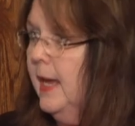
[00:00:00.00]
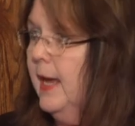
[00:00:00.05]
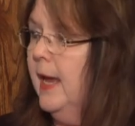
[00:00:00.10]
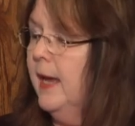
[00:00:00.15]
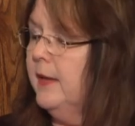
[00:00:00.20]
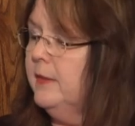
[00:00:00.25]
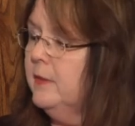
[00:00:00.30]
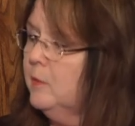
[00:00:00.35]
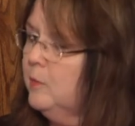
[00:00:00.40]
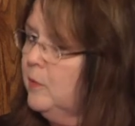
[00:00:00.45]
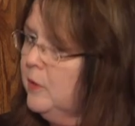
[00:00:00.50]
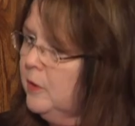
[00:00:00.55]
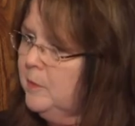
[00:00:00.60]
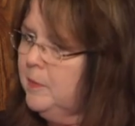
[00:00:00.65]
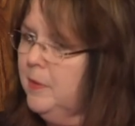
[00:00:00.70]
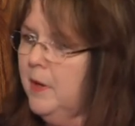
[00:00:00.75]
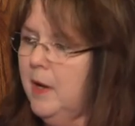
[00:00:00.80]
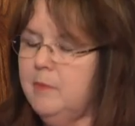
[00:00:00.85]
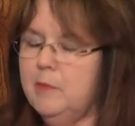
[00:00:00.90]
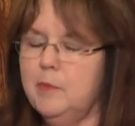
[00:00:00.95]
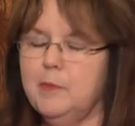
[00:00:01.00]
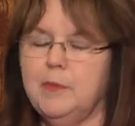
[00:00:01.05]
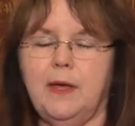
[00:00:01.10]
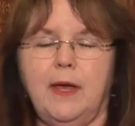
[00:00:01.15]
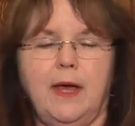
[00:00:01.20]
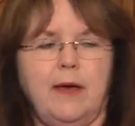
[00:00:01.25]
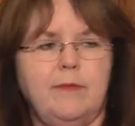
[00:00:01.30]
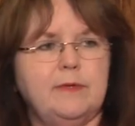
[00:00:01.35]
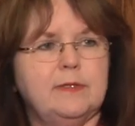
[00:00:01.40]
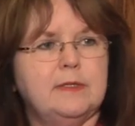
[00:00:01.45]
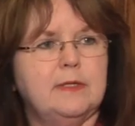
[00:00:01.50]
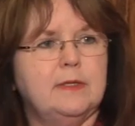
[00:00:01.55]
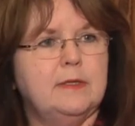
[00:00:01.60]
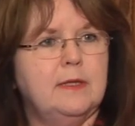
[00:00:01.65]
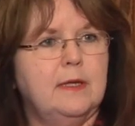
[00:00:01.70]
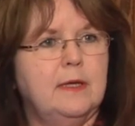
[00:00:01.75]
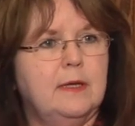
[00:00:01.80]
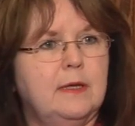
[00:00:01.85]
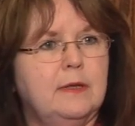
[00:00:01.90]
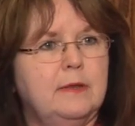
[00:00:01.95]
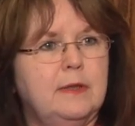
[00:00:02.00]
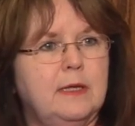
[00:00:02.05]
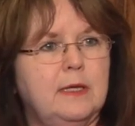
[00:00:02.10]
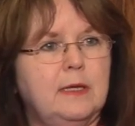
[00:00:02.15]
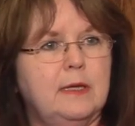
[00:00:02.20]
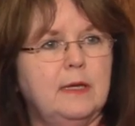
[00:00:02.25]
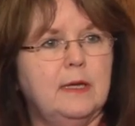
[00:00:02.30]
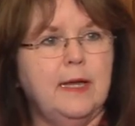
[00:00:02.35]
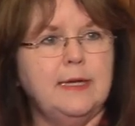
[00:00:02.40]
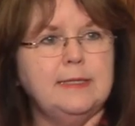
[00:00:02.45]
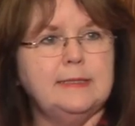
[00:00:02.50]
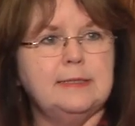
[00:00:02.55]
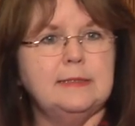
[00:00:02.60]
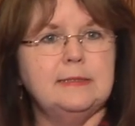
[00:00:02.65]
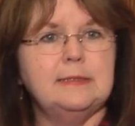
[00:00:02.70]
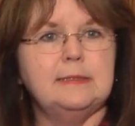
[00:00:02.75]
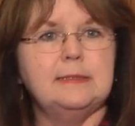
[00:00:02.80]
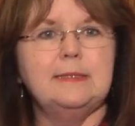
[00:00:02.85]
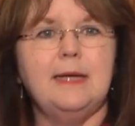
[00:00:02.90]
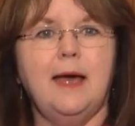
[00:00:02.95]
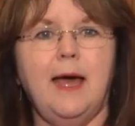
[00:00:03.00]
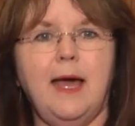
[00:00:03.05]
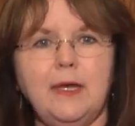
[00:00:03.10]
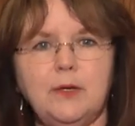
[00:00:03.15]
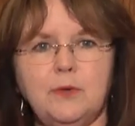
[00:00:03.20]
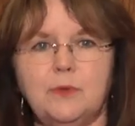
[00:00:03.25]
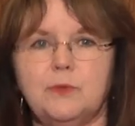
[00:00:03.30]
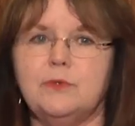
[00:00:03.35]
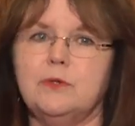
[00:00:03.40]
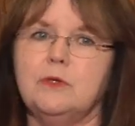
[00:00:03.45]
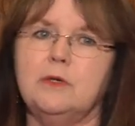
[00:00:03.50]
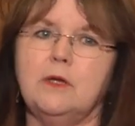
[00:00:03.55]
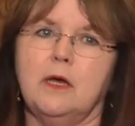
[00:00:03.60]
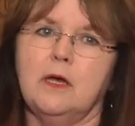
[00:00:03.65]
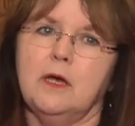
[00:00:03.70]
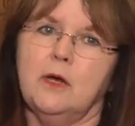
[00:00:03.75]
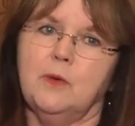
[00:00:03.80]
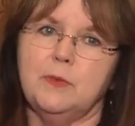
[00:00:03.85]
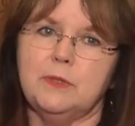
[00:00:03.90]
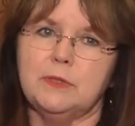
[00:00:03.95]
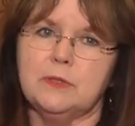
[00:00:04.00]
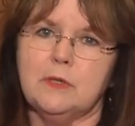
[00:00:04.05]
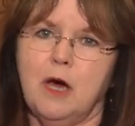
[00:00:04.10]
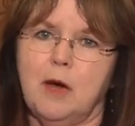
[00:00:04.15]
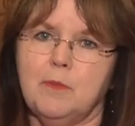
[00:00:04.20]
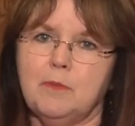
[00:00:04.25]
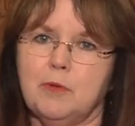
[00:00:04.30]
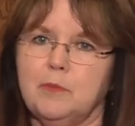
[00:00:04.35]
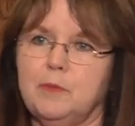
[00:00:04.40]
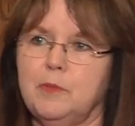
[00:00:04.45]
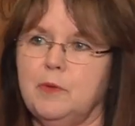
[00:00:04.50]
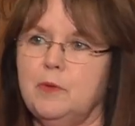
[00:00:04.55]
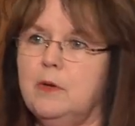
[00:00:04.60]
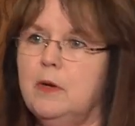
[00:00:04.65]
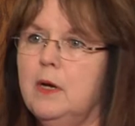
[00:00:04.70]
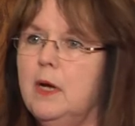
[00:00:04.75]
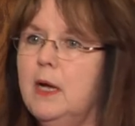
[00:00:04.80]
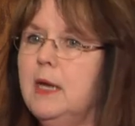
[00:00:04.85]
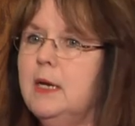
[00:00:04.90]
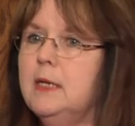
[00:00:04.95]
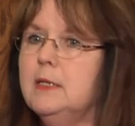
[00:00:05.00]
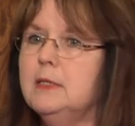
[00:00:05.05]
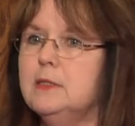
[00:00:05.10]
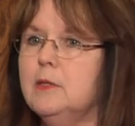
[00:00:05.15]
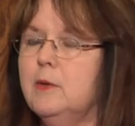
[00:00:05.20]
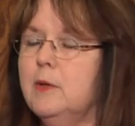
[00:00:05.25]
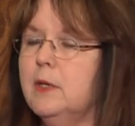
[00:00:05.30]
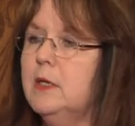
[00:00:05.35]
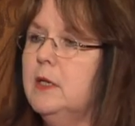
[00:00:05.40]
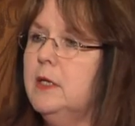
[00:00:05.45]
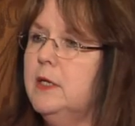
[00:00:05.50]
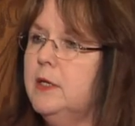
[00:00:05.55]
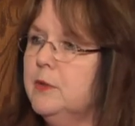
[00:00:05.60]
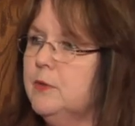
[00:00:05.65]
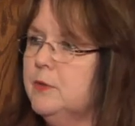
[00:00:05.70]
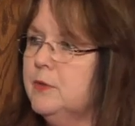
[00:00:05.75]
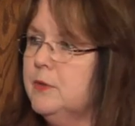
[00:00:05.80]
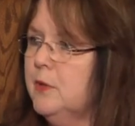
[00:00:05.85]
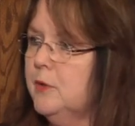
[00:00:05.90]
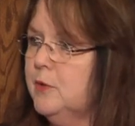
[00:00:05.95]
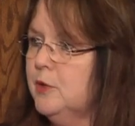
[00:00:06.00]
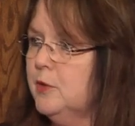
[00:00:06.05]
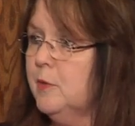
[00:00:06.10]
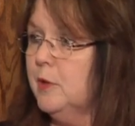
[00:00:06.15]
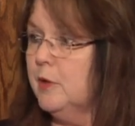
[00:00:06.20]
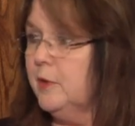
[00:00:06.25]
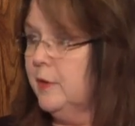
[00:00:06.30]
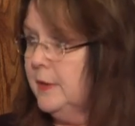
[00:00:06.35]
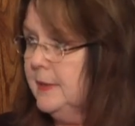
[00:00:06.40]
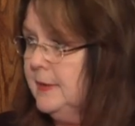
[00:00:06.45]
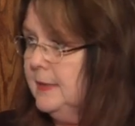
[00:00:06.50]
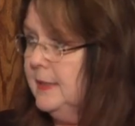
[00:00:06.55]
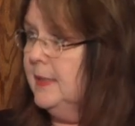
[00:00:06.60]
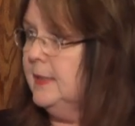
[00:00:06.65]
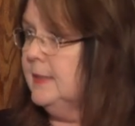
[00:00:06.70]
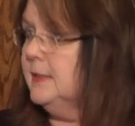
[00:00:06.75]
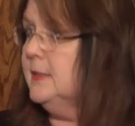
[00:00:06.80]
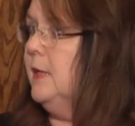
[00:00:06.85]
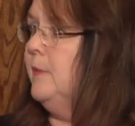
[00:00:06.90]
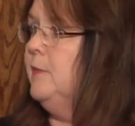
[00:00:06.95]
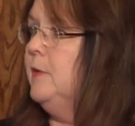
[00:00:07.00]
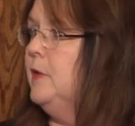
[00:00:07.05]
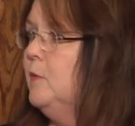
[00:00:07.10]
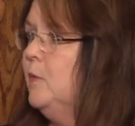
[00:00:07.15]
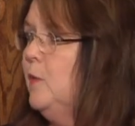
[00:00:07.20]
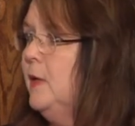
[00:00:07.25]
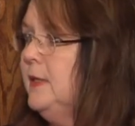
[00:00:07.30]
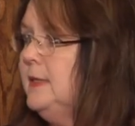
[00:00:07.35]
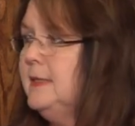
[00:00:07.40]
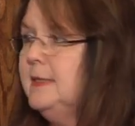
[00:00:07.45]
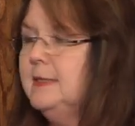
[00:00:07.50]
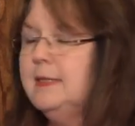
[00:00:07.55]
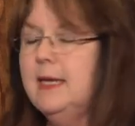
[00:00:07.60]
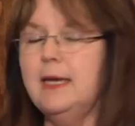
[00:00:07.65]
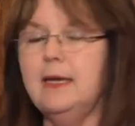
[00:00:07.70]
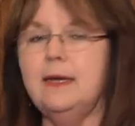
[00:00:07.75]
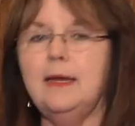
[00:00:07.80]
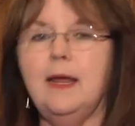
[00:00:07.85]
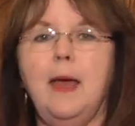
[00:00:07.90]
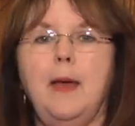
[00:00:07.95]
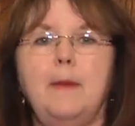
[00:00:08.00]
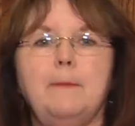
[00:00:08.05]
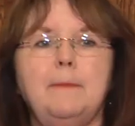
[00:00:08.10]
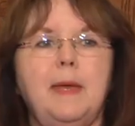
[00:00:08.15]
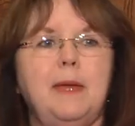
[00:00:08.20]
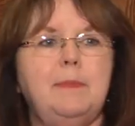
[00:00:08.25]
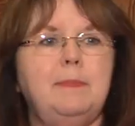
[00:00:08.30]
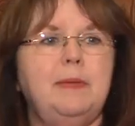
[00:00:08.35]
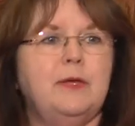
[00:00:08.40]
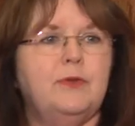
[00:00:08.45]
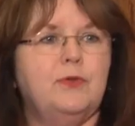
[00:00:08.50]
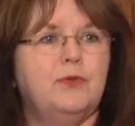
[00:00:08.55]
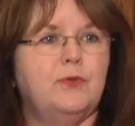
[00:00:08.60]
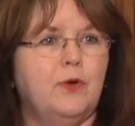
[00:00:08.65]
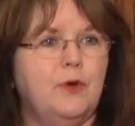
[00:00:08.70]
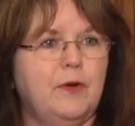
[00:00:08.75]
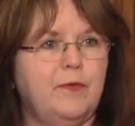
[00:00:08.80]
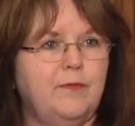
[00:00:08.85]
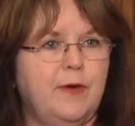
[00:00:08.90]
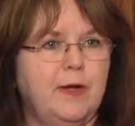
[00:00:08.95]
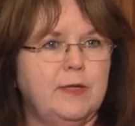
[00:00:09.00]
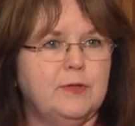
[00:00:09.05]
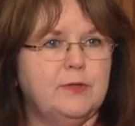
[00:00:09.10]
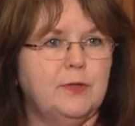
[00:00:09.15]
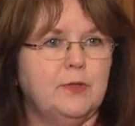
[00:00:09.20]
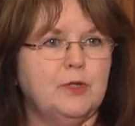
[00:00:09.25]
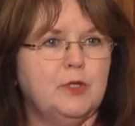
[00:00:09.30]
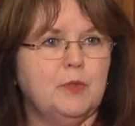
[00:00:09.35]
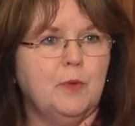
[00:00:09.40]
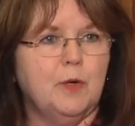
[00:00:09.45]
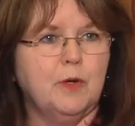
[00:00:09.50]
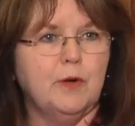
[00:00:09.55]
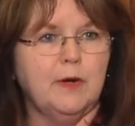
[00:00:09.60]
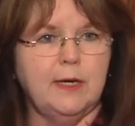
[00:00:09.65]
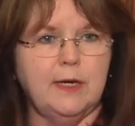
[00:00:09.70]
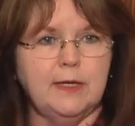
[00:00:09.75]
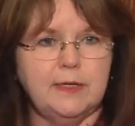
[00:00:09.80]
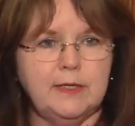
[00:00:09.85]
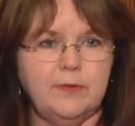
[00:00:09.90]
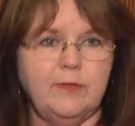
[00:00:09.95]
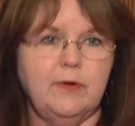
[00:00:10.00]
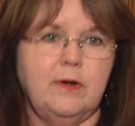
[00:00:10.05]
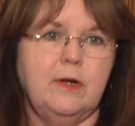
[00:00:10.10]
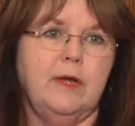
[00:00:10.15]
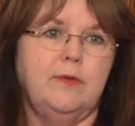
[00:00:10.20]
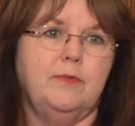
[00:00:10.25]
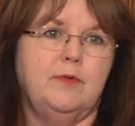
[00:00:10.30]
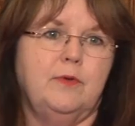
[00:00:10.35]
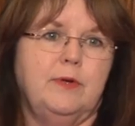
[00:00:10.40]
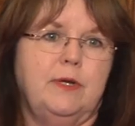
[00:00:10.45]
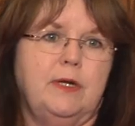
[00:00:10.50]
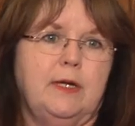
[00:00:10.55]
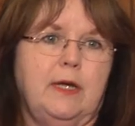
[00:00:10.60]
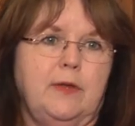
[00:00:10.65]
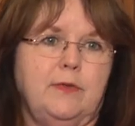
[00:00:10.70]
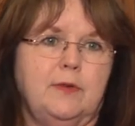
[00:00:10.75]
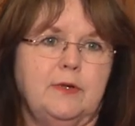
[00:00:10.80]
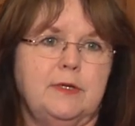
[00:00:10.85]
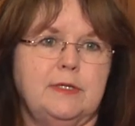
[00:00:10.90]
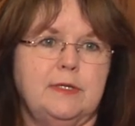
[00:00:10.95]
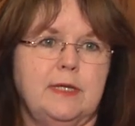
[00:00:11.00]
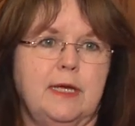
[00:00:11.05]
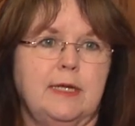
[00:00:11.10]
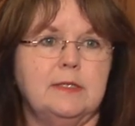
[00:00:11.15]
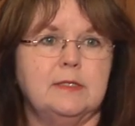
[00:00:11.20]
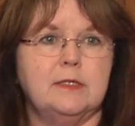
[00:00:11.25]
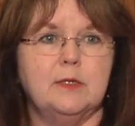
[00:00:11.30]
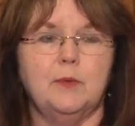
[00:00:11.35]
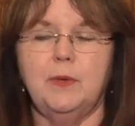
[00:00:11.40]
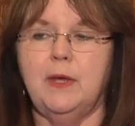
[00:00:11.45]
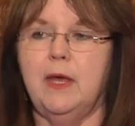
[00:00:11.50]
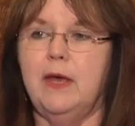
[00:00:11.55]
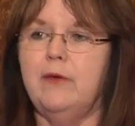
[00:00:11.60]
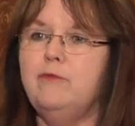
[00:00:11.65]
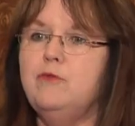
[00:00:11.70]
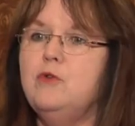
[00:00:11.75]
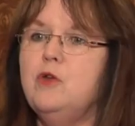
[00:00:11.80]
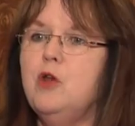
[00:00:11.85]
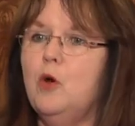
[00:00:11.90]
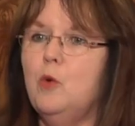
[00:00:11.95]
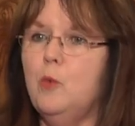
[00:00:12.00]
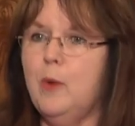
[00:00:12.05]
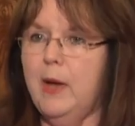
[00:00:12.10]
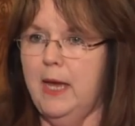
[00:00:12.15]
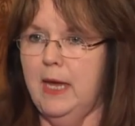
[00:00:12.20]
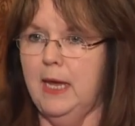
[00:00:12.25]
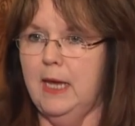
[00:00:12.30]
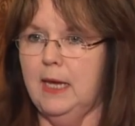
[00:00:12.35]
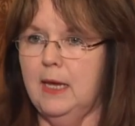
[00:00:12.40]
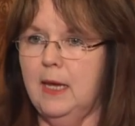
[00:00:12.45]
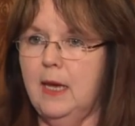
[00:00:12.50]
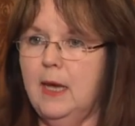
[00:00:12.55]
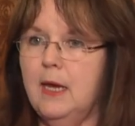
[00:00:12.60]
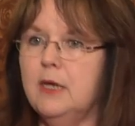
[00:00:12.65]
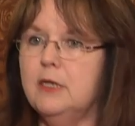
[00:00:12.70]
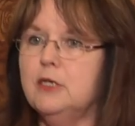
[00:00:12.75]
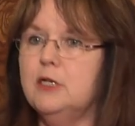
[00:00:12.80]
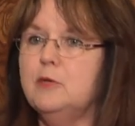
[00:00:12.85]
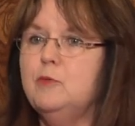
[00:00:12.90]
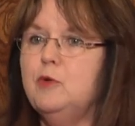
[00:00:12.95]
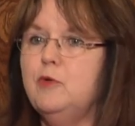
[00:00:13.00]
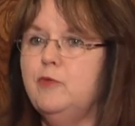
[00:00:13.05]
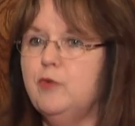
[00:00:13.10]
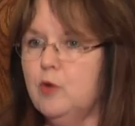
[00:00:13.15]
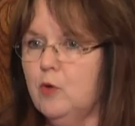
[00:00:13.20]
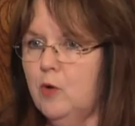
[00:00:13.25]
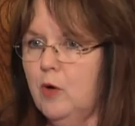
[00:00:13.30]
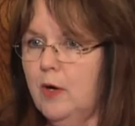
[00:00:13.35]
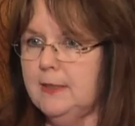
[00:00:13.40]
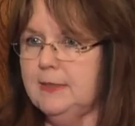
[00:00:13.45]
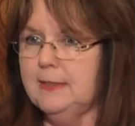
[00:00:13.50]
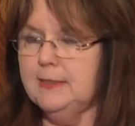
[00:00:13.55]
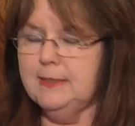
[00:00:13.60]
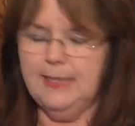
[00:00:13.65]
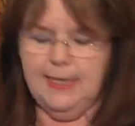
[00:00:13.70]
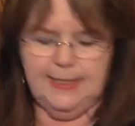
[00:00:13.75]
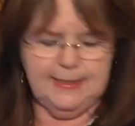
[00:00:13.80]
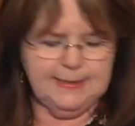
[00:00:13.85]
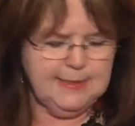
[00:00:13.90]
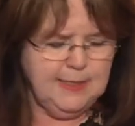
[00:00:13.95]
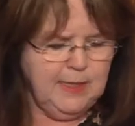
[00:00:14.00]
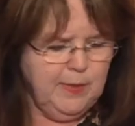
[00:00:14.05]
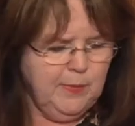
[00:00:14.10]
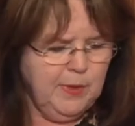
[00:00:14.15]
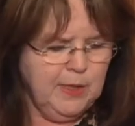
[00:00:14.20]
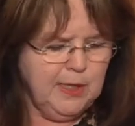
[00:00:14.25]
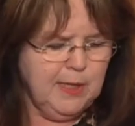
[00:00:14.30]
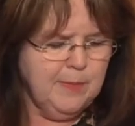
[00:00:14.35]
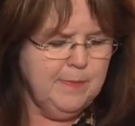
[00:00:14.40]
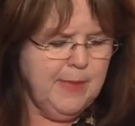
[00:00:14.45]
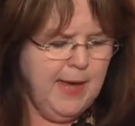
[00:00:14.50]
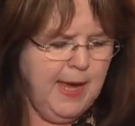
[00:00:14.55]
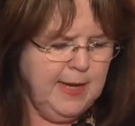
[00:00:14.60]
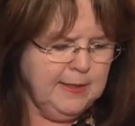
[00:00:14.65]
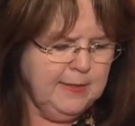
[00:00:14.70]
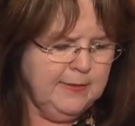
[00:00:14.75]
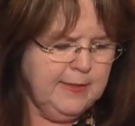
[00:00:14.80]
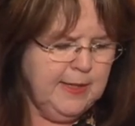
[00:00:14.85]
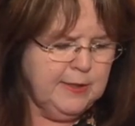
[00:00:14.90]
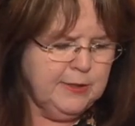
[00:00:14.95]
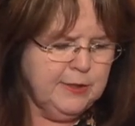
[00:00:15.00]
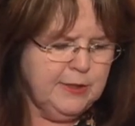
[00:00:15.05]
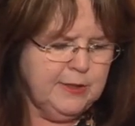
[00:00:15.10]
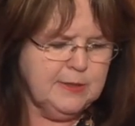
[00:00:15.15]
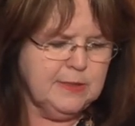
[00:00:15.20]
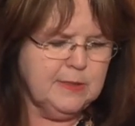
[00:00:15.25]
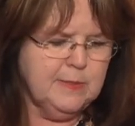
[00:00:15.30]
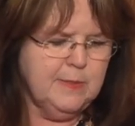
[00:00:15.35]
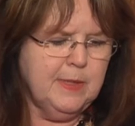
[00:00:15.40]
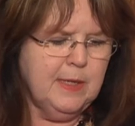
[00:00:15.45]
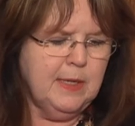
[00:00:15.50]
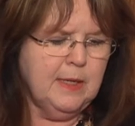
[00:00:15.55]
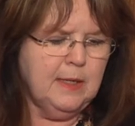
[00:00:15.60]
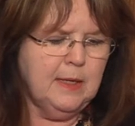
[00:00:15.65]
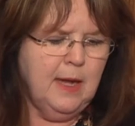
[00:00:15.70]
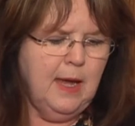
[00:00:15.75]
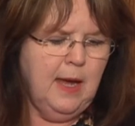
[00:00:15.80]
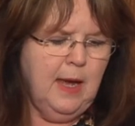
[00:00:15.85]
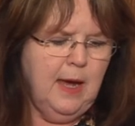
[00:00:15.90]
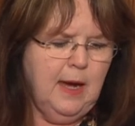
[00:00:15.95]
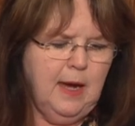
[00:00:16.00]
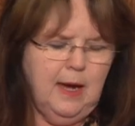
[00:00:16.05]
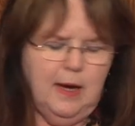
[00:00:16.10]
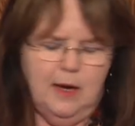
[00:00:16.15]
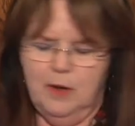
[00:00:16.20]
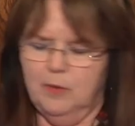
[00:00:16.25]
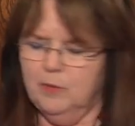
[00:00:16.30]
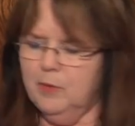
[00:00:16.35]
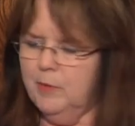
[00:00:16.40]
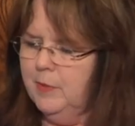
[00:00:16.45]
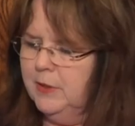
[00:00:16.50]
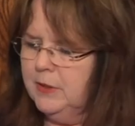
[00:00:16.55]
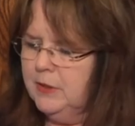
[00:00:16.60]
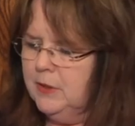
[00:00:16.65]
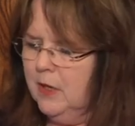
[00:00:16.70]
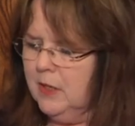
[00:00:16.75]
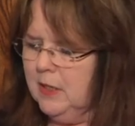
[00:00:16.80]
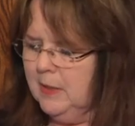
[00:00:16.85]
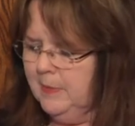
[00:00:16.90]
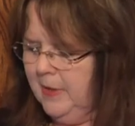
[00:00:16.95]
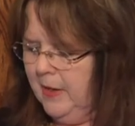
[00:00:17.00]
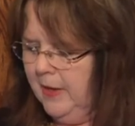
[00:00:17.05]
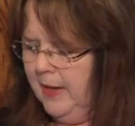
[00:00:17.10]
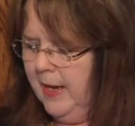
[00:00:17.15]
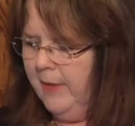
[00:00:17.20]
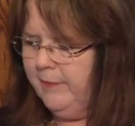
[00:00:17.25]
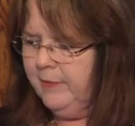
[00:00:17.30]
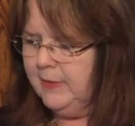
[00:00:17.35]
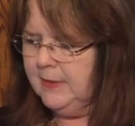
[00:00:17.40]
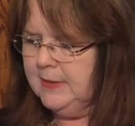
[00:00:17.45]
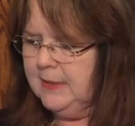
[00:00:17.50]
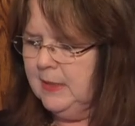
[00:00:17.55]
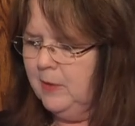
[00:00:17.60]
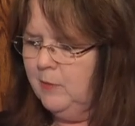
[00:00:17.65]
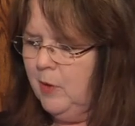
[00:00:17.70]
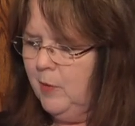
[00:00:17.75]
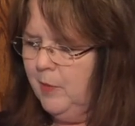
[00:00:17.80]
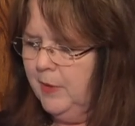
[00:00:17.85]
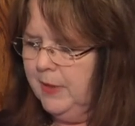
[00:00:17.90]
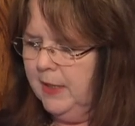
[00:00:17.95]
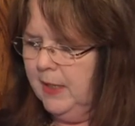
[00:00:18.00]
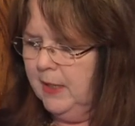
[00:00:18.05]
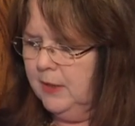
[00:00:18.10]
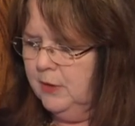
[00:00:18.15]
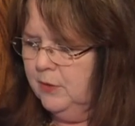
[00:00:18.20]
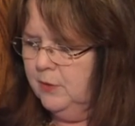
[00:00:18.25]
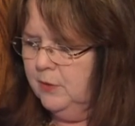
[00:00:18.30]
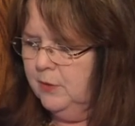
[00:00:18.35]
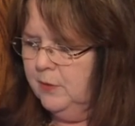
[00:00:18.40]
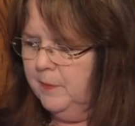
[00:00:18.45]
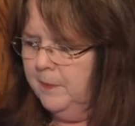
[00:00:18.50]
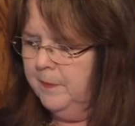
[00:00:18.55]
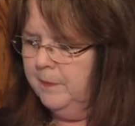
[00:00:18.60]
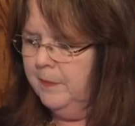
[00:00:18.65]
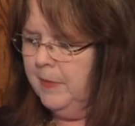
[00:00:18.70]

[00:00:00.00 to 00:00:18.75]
And the real problem we have is that the license titles are not always comparable. So a clinical social worker, a CSW in one state, may be a certified social worker at a different level in another state. So we have no way to move across states. And I want to come back to that in just a minute when we talk about advocacy and what we can do.